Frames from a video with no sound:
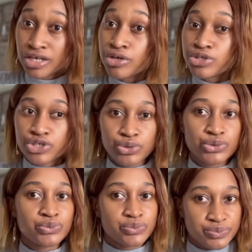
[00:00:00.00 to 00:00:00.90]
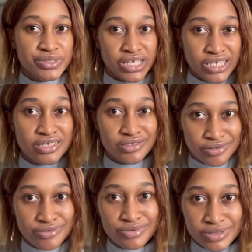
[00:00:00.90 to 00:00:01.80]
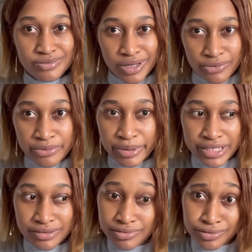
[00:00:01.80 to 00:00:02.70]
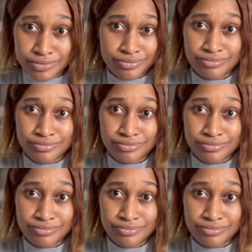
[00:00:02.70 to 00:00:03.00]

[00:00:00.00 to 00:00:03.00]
So he's the reason why we buy that. Because